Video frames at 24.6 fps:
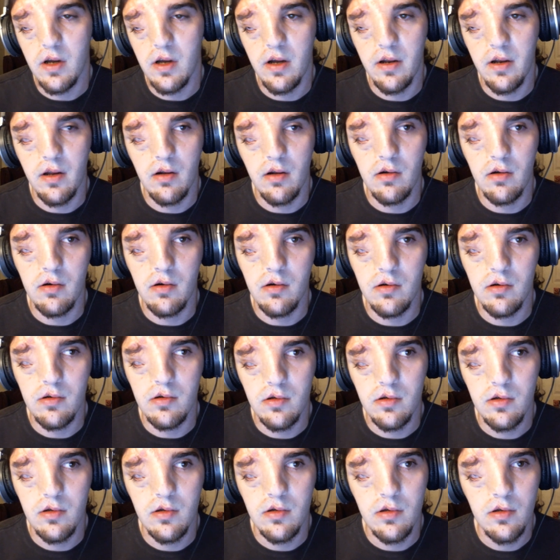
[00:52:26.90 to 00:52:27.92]
No,
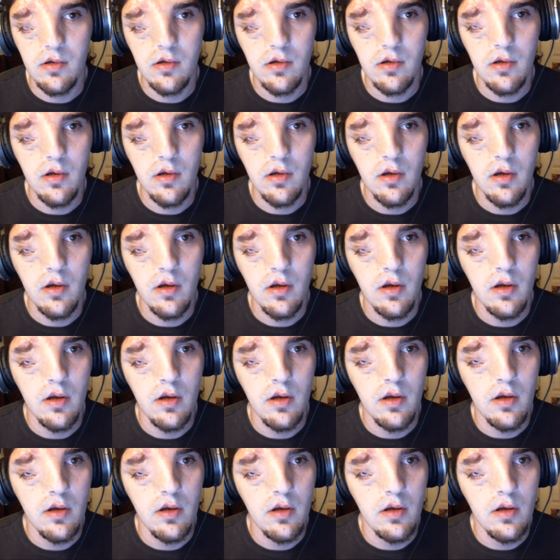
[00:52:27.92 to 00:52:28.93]
not at all. Okay.
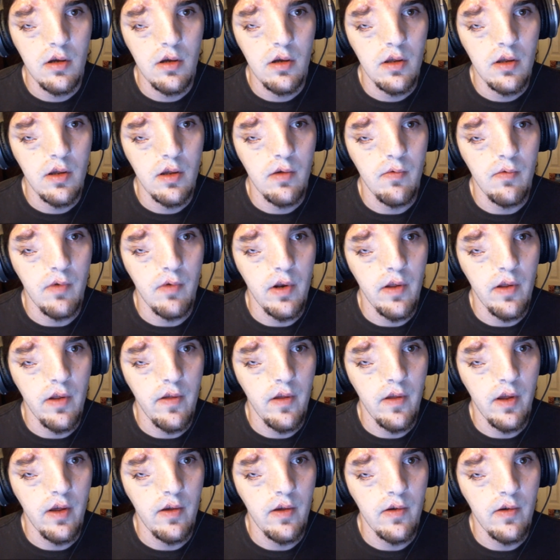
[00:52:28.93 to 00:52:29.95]

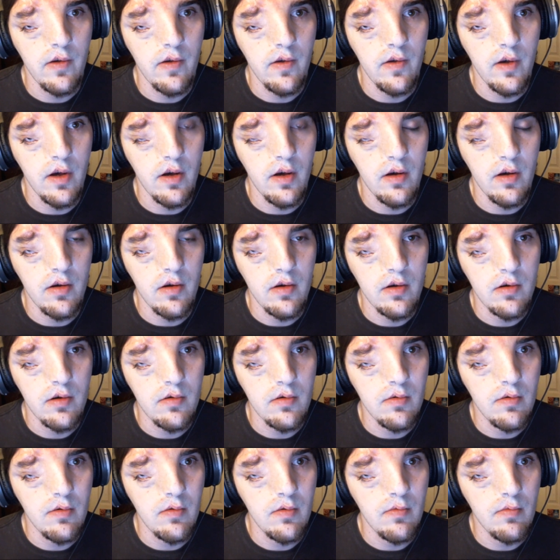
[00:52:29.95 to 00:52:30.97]
It's one of
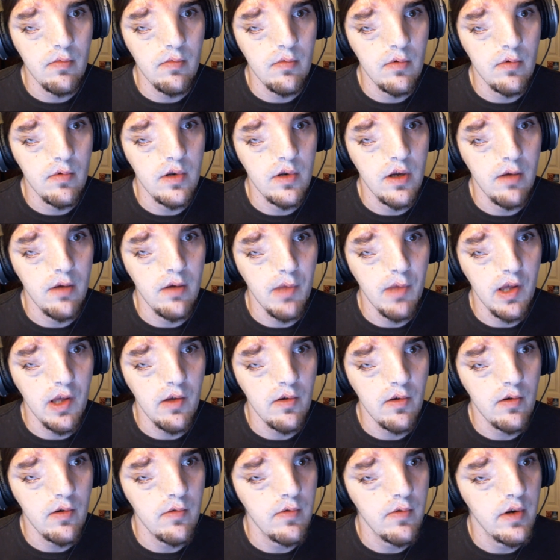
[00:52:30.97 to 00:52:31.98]
these uh,
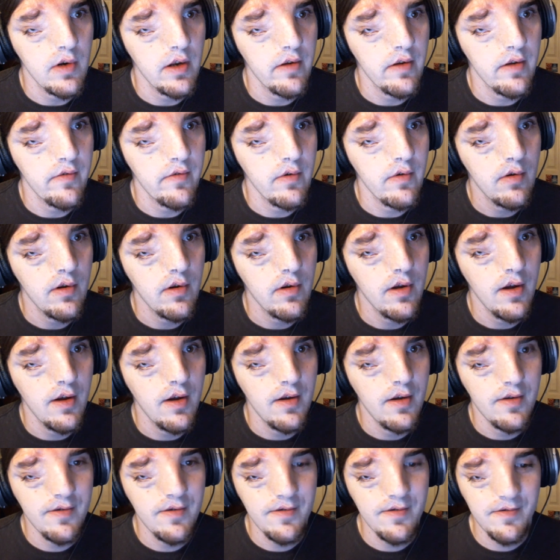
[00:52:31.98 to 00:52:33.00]
dummies or
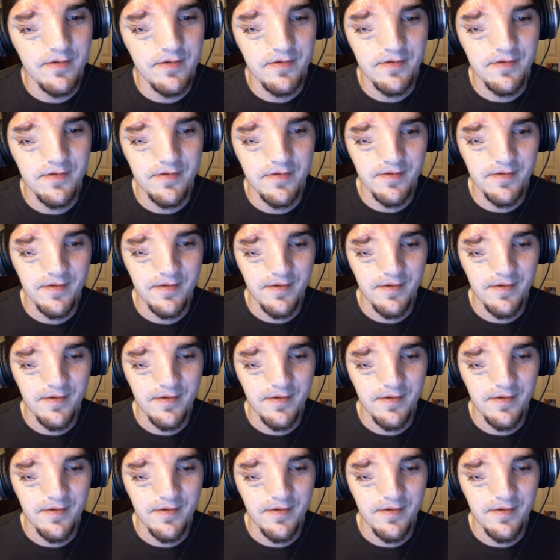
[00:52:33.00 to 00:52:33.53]
whatever.